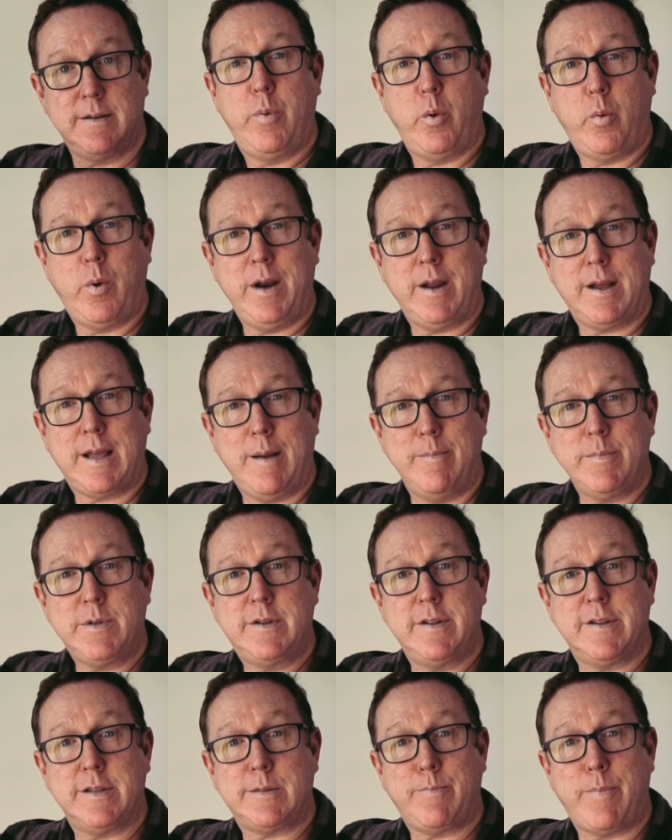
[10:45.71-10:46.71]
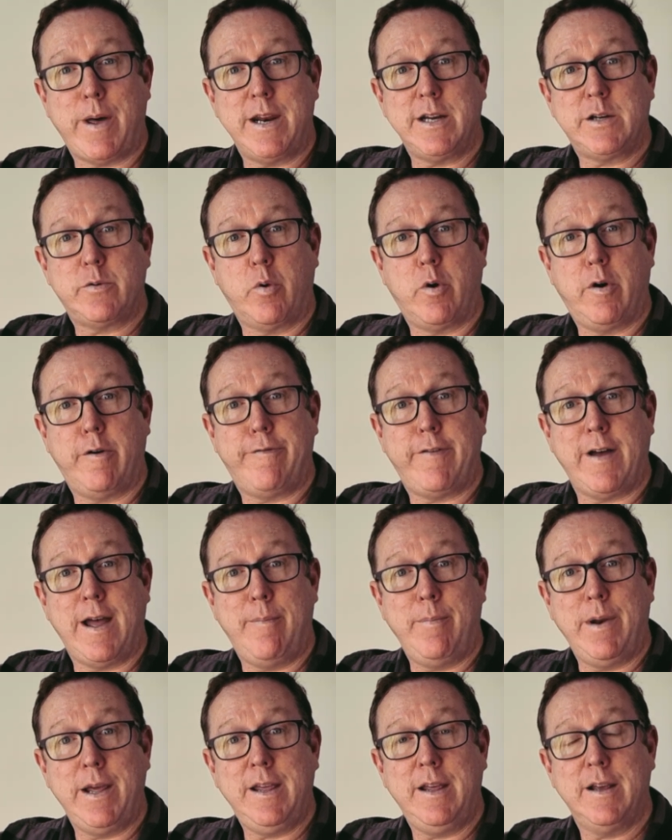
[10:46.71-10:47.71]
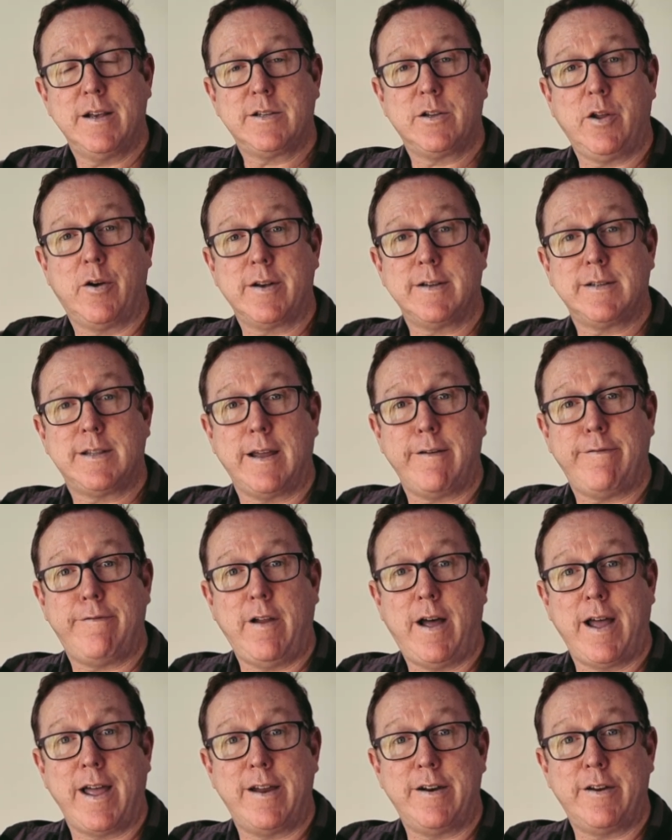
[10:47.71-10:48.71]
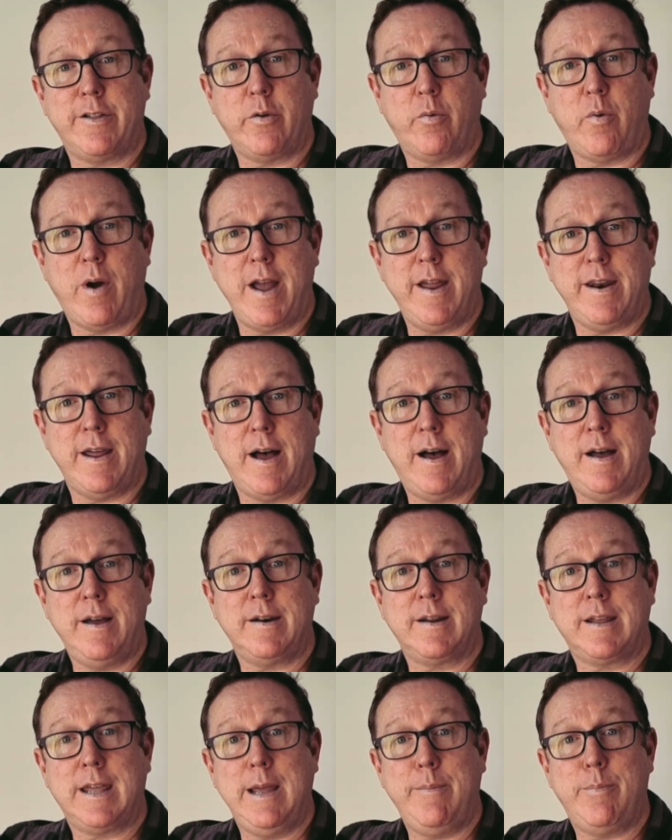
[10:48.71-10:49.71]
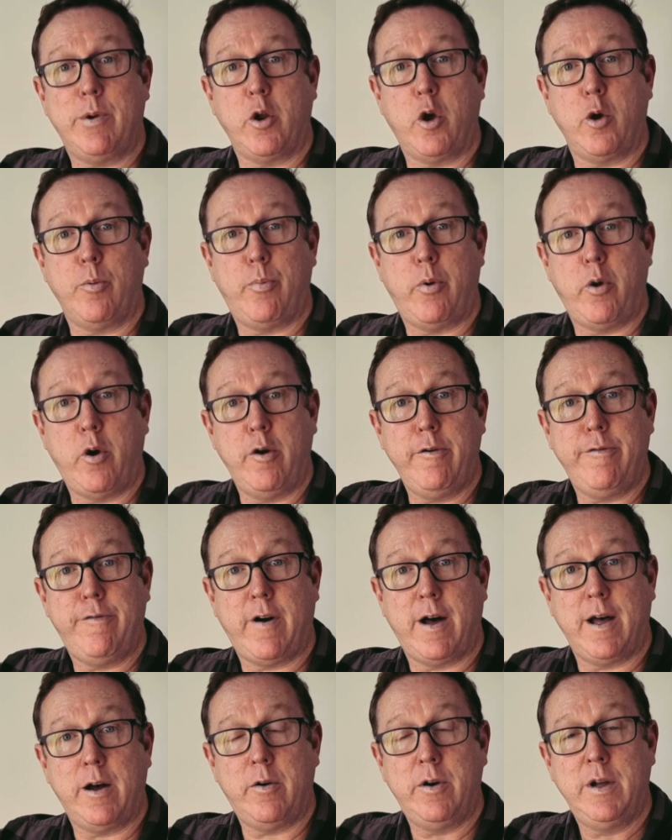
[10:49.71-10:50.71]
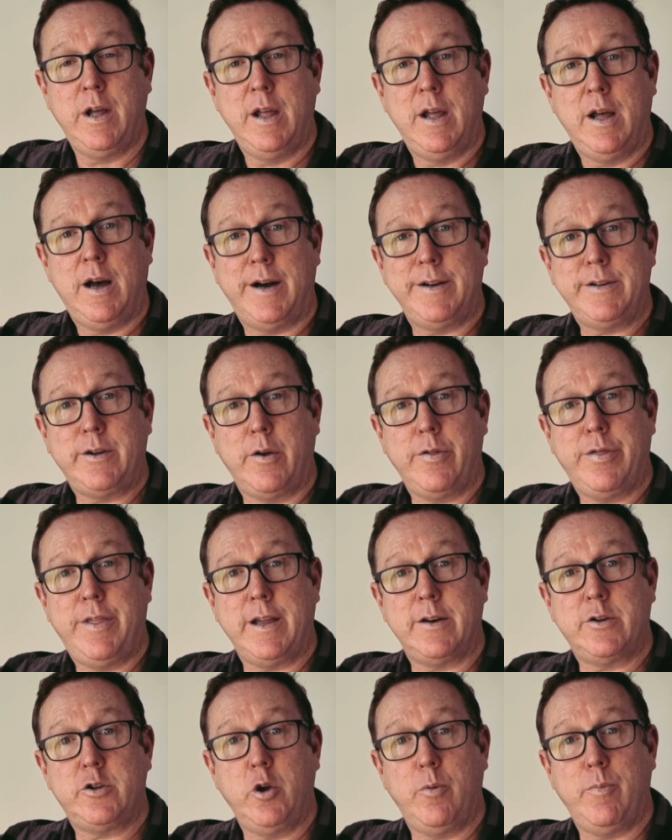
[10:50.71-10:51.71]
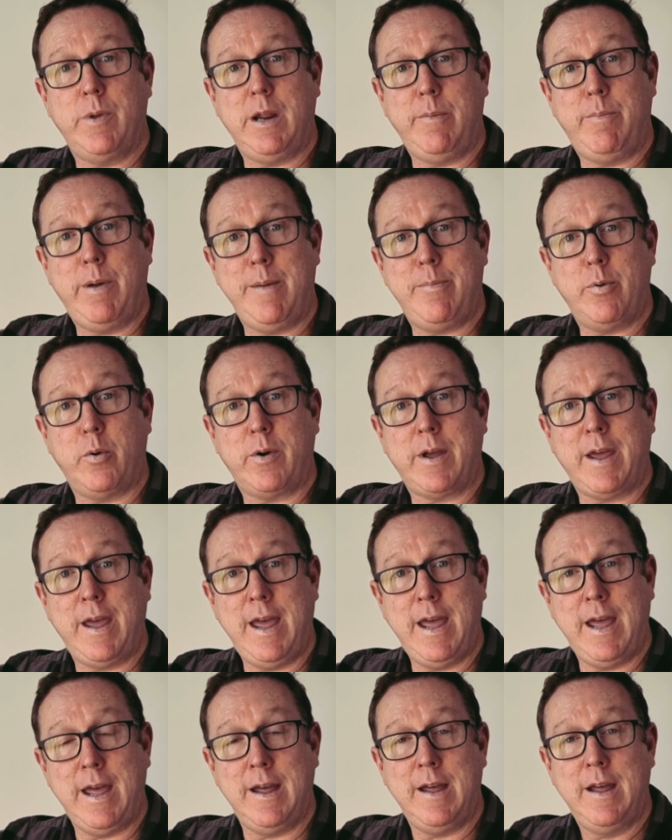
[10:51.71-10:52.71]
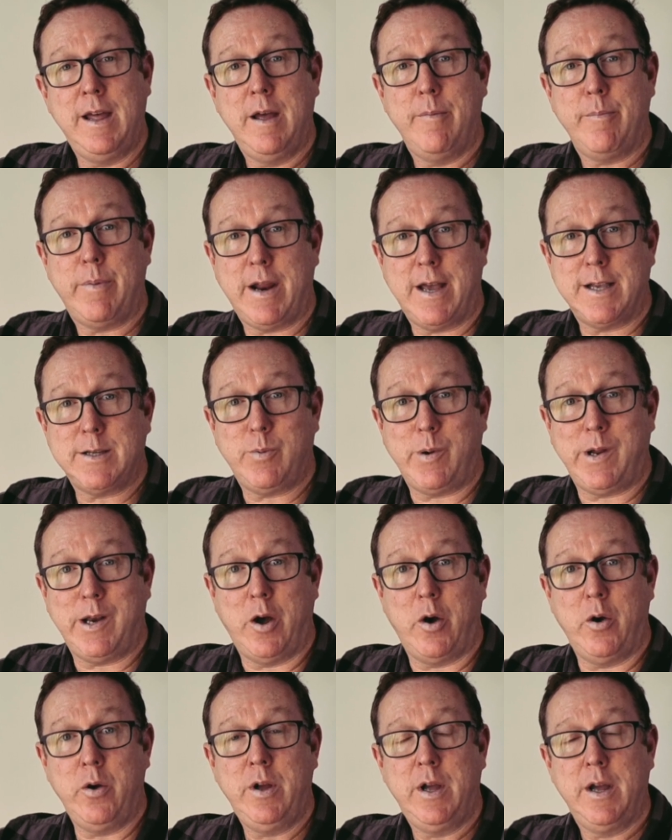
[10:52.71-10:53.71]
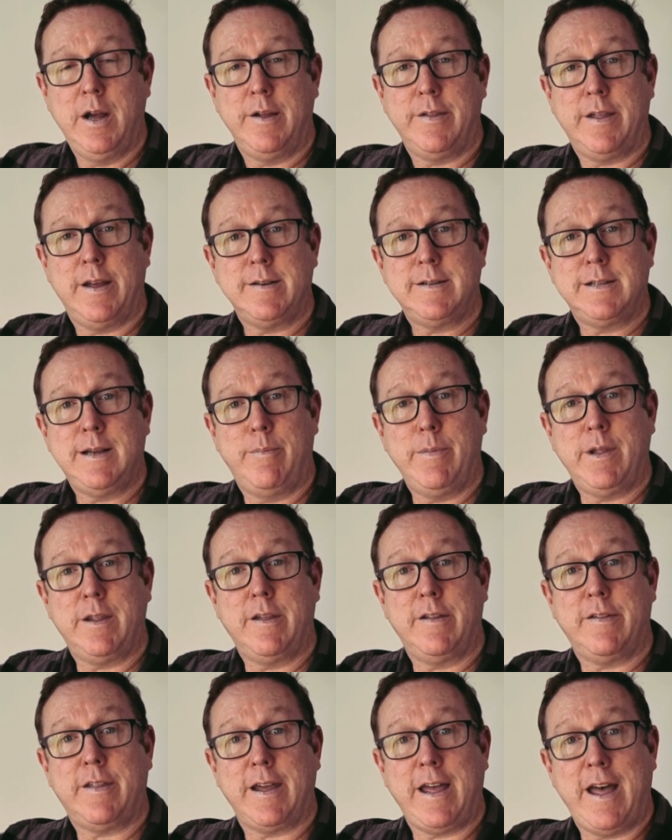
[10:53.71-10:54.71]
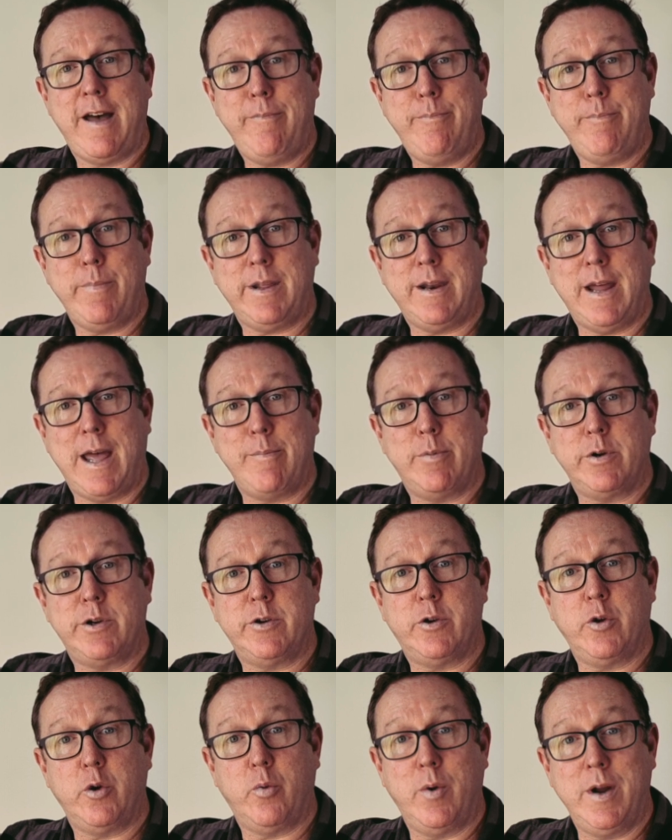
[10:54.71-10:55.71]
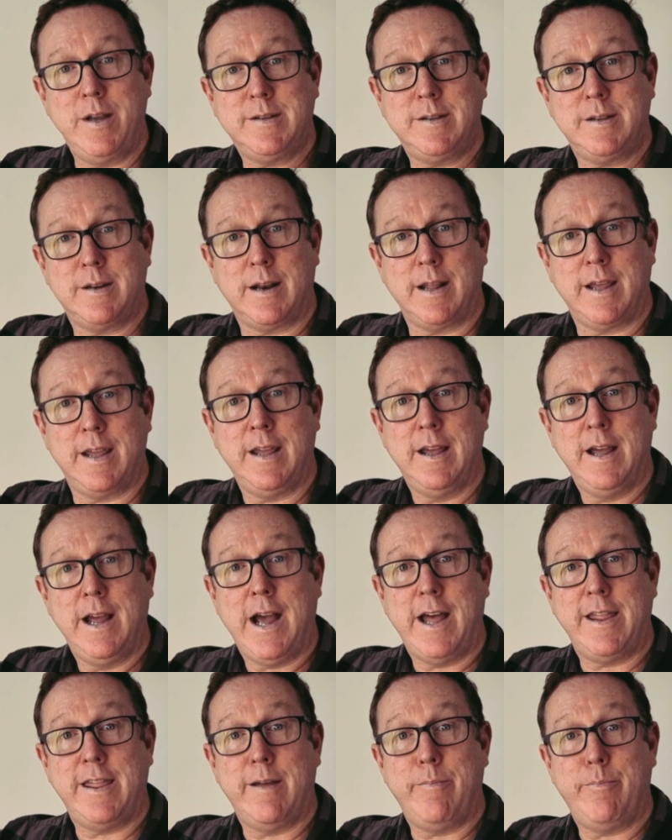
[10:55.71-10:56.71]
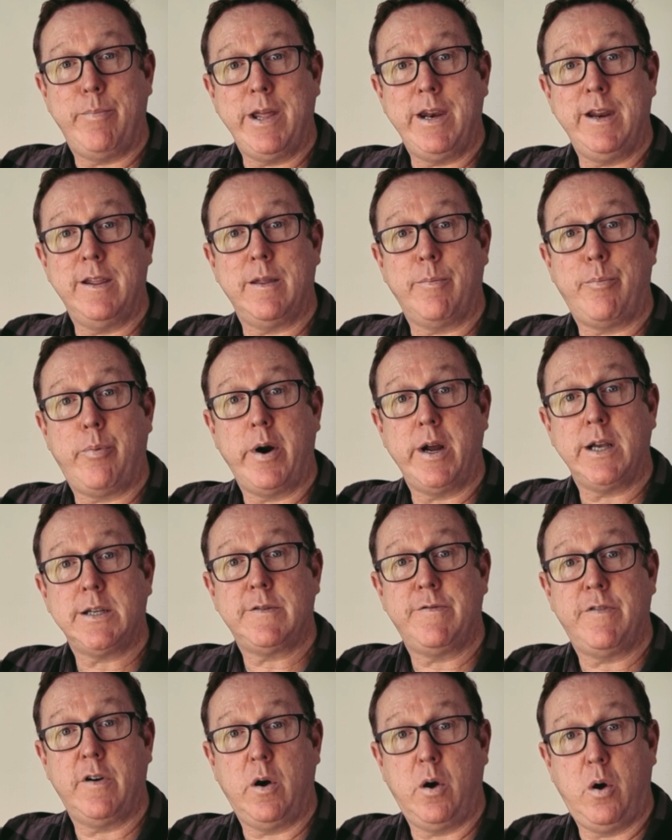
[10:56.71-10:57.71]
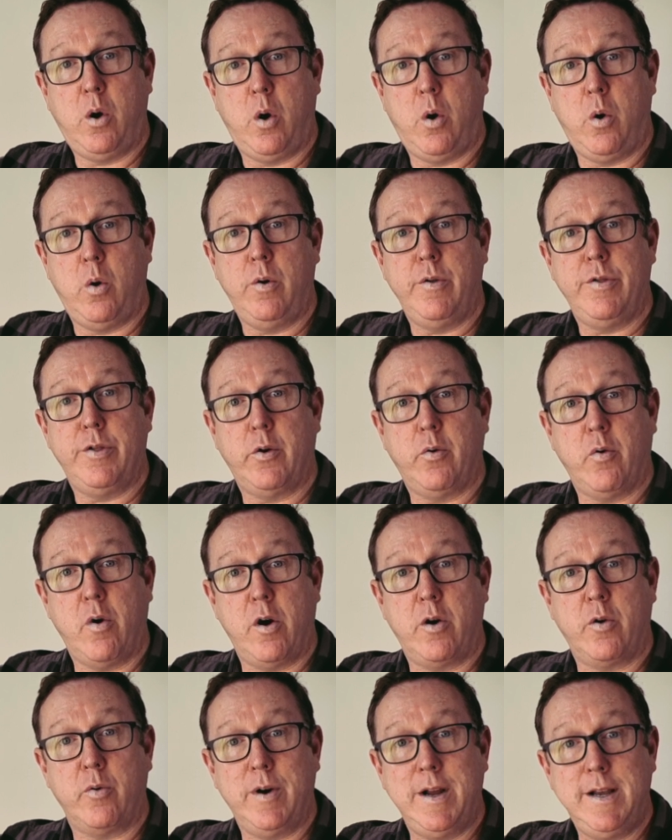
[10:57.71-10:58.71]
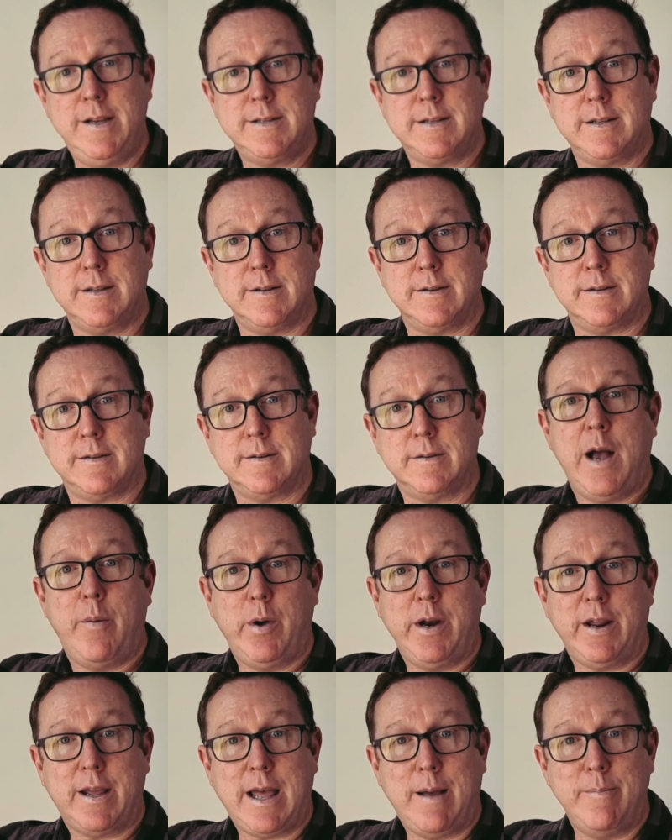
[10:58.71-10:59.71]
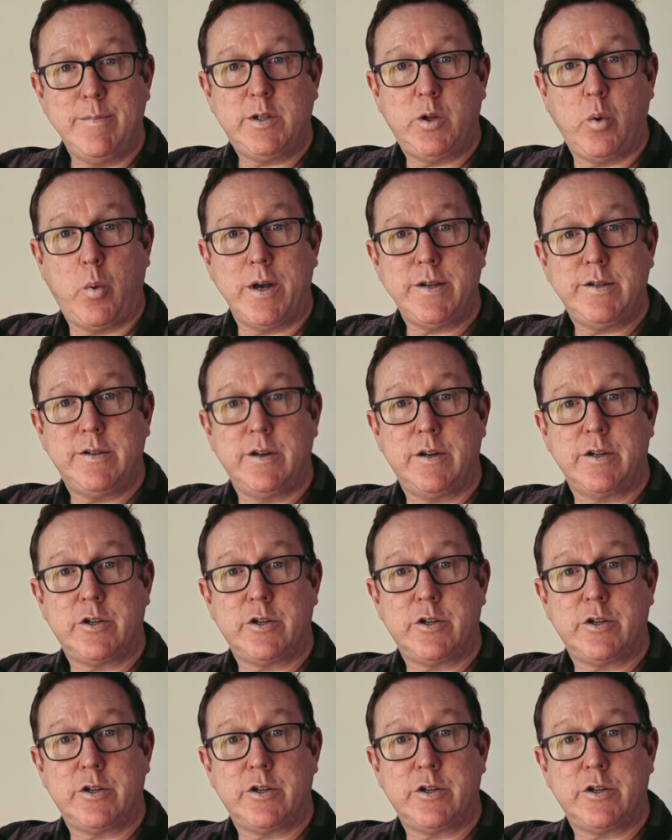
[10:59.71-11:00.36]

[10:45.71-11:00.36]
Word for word: But when it comes to the Spanish royal family, as long as they fly under the radar and keep a low profile, I don't think too many people care, but as we know, that's something that they haven't been able to do recently, and they've been in the press for all the wrong reasons. When it comes to Western